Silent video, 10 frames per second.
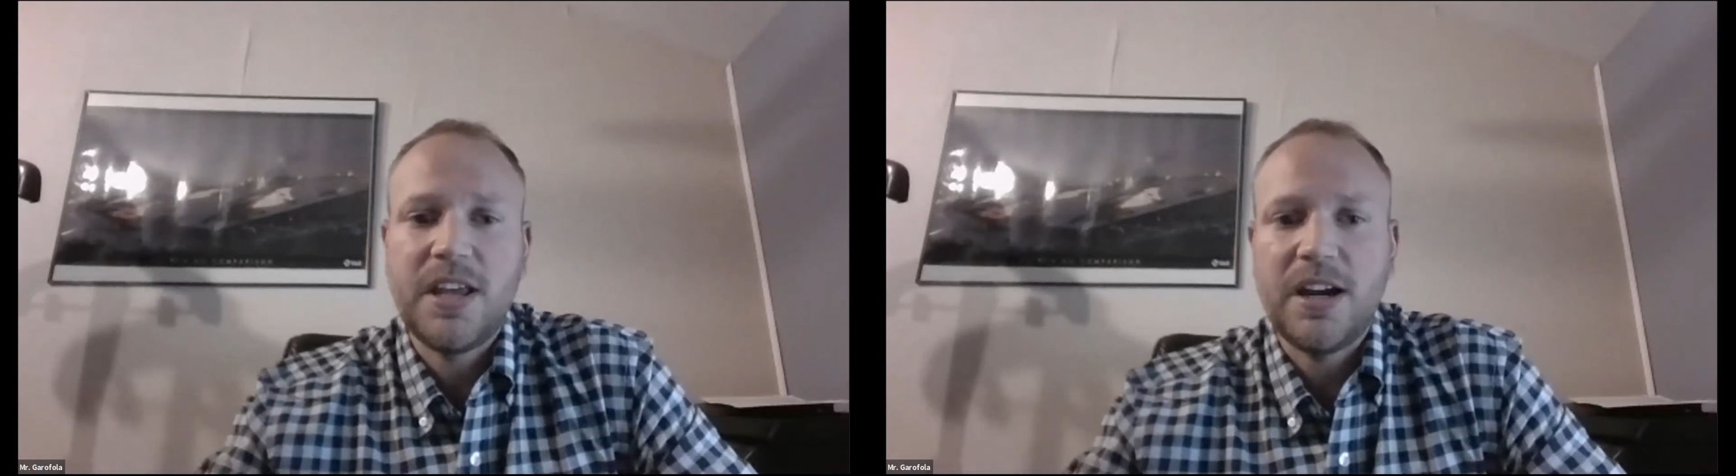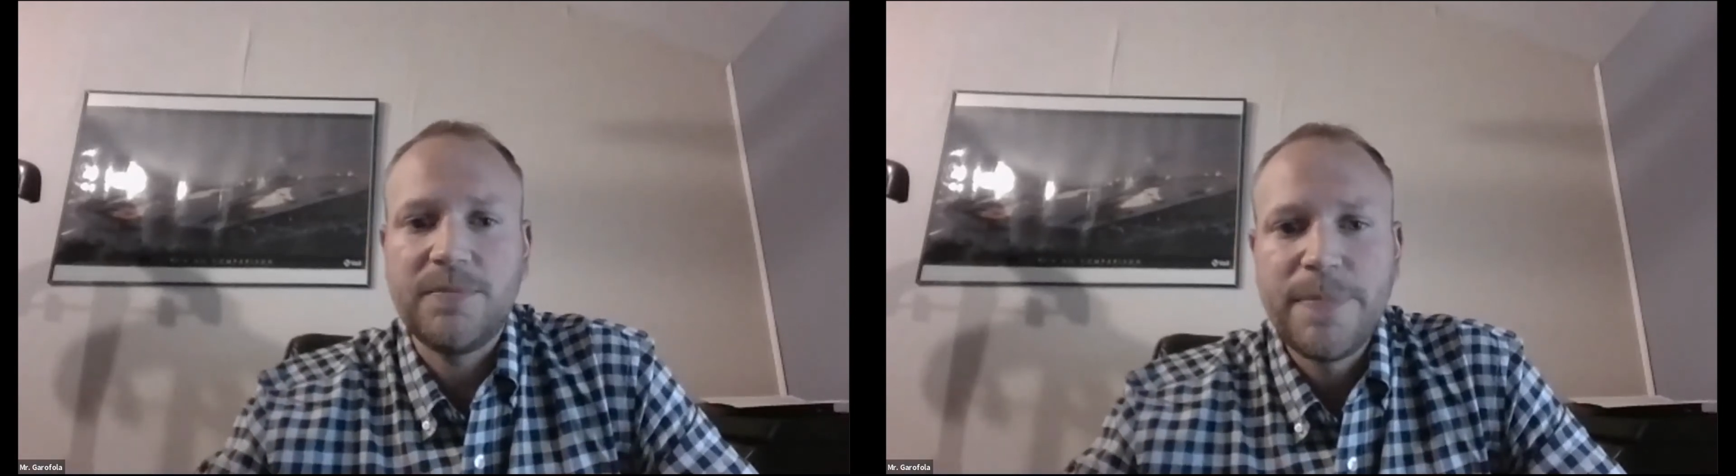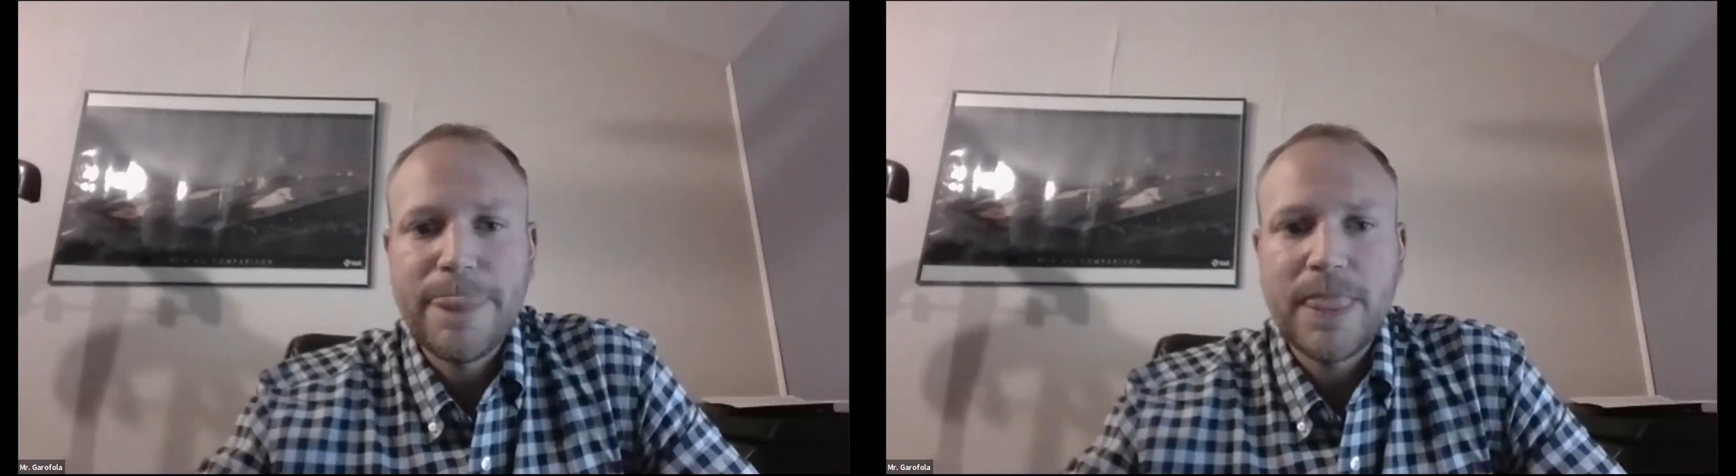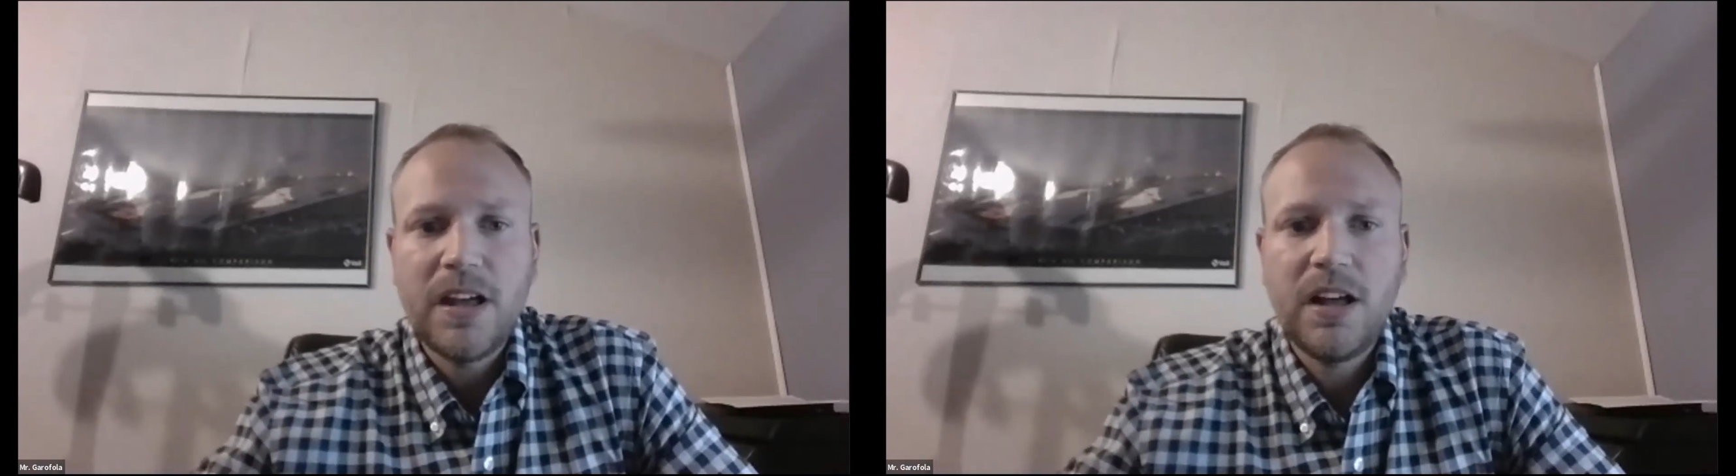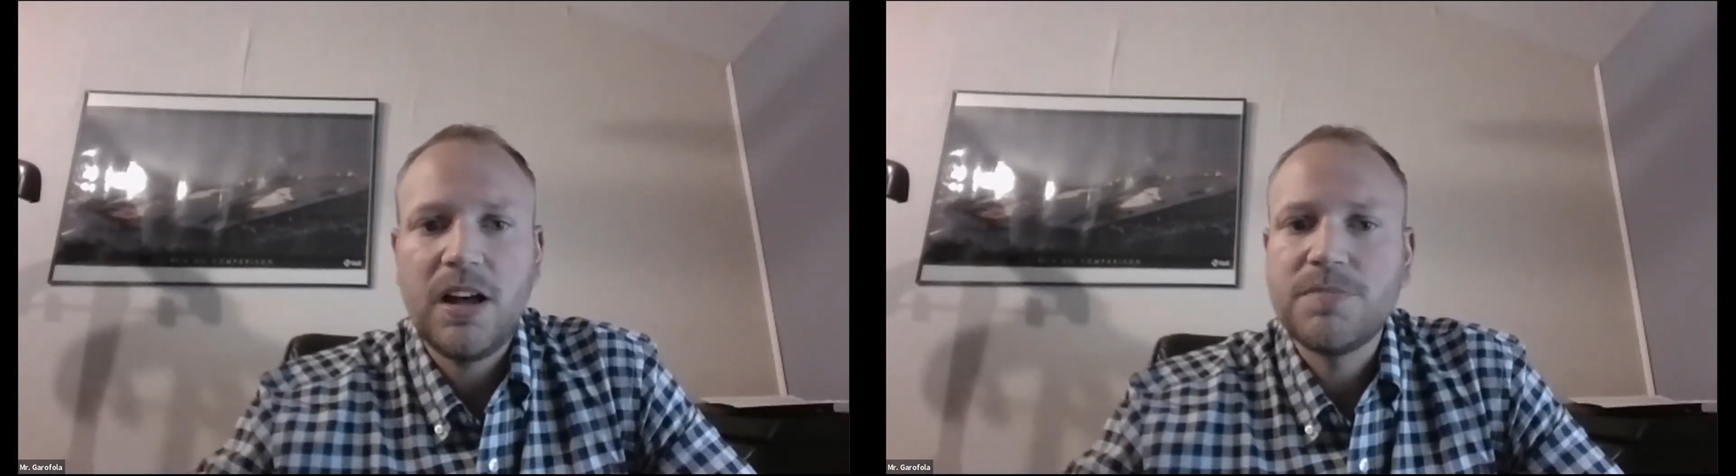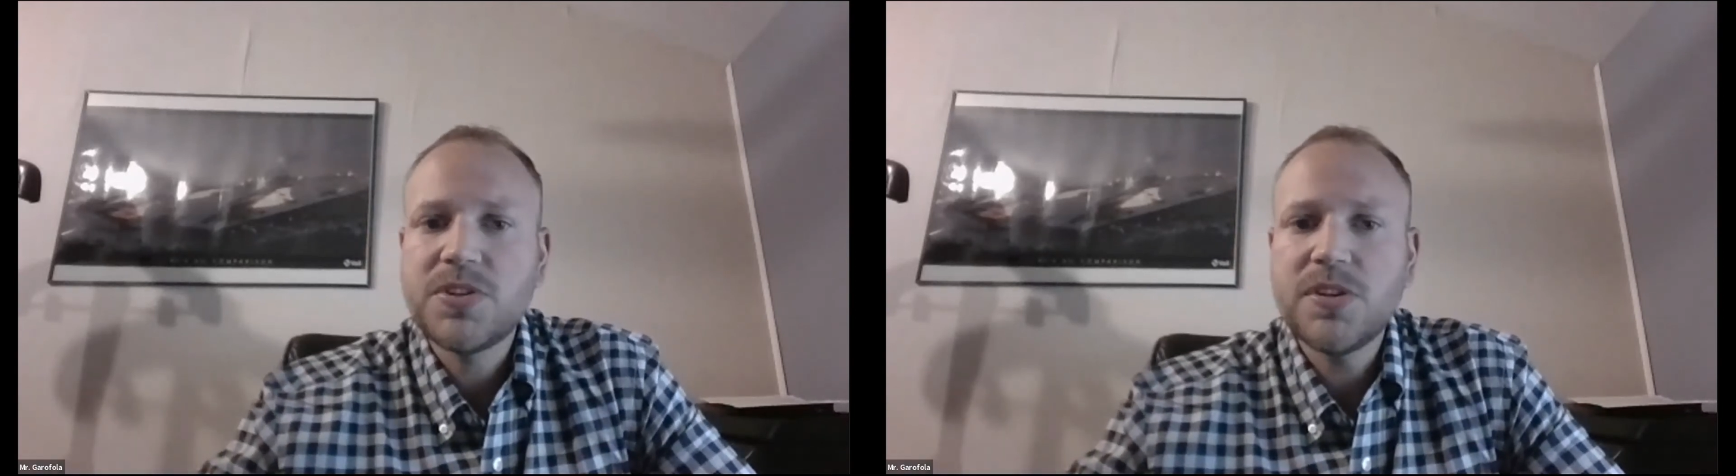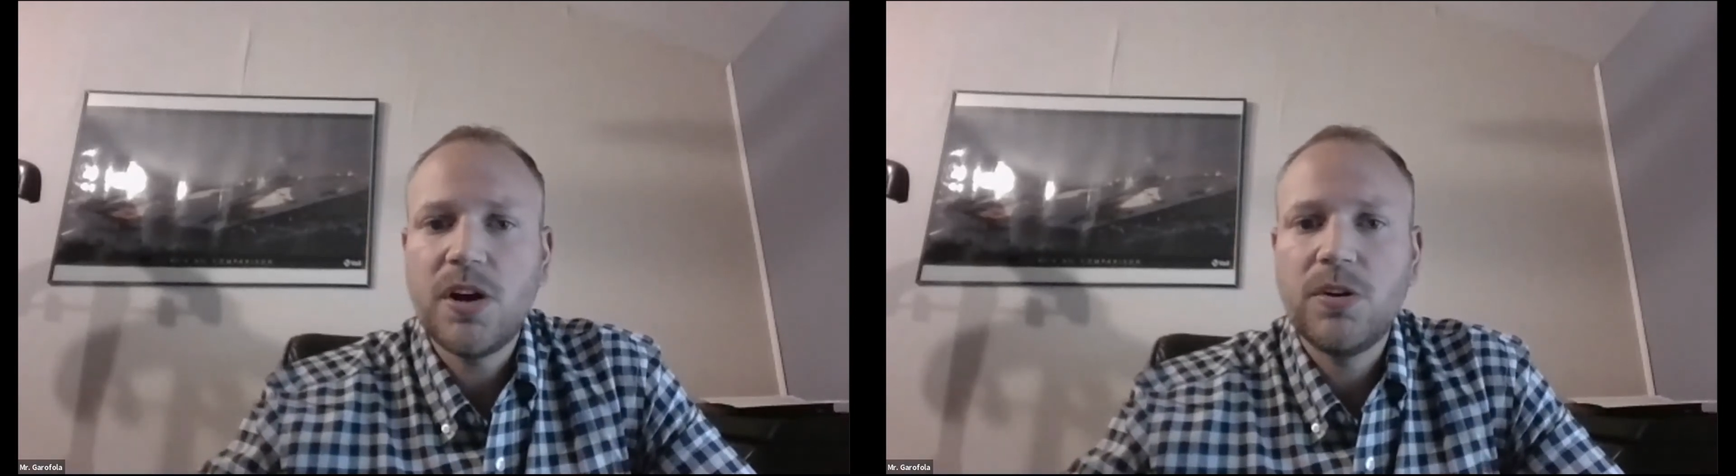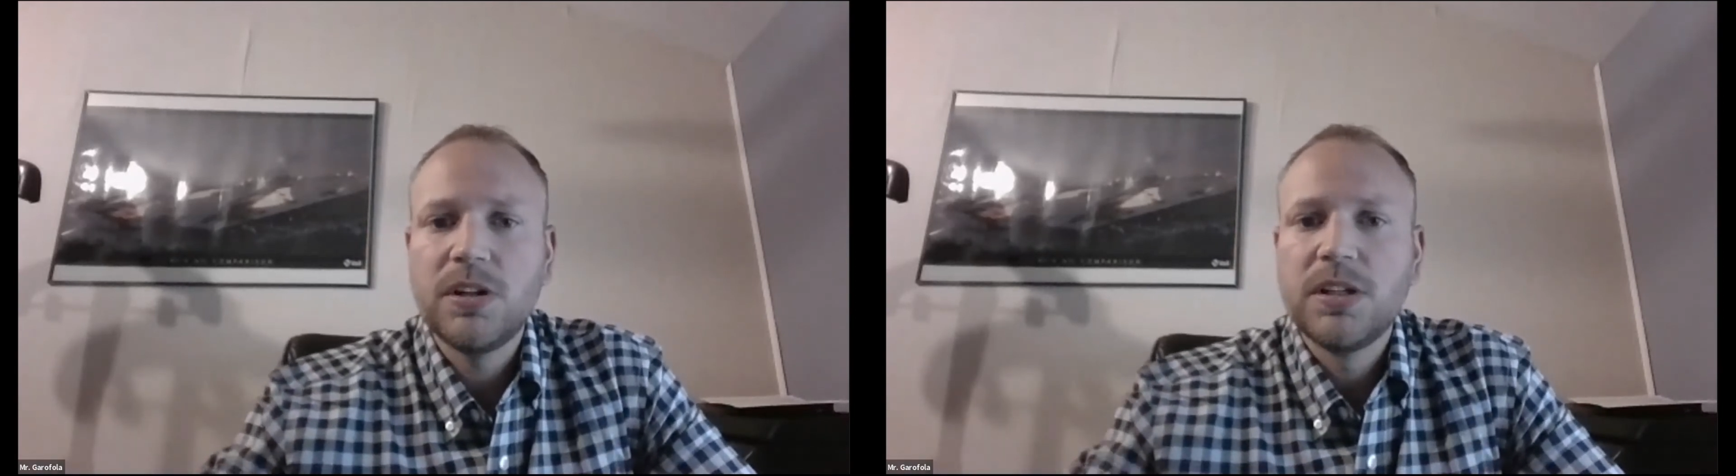there. So